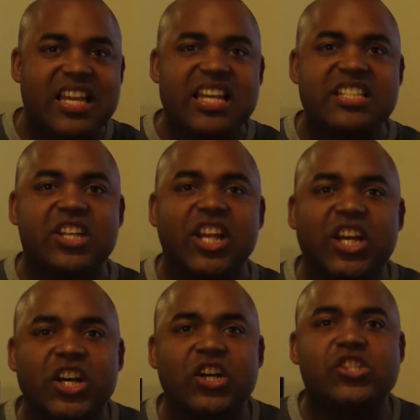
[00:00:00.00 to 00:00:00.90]
is
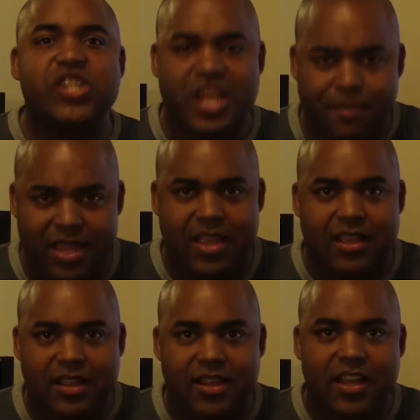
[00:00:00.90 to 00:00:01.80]
Lil Jimmy.
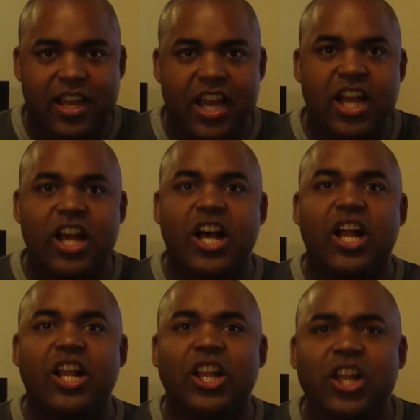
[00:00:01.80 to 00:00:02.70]

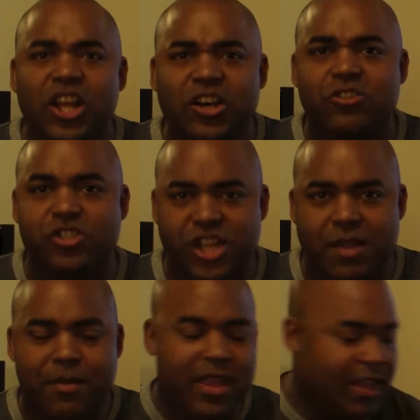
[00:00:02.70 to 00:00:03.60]
Lil Jimmy.